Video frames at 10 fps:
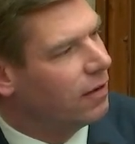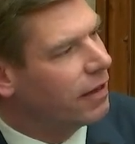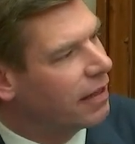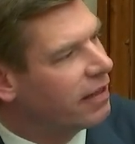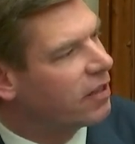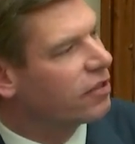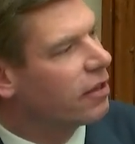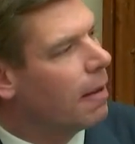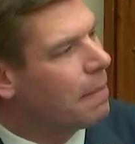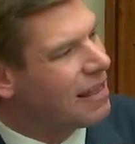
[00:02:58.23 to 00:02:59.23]
Look at
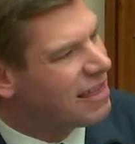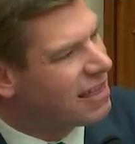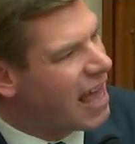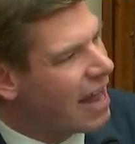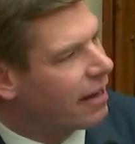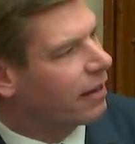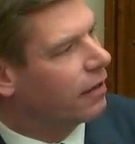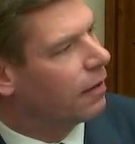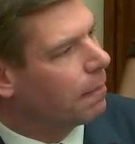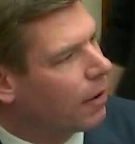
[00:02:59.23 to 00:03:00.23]
this pathetic
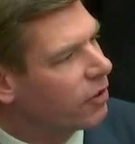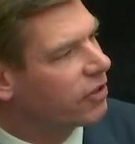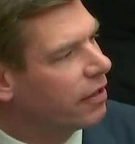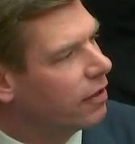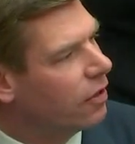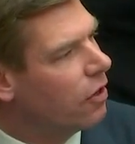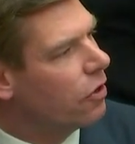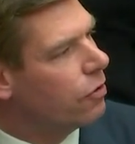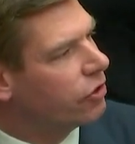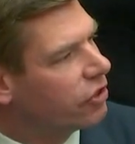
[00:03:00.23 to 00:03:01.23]
person
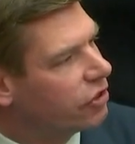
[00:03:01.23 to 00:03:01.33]
who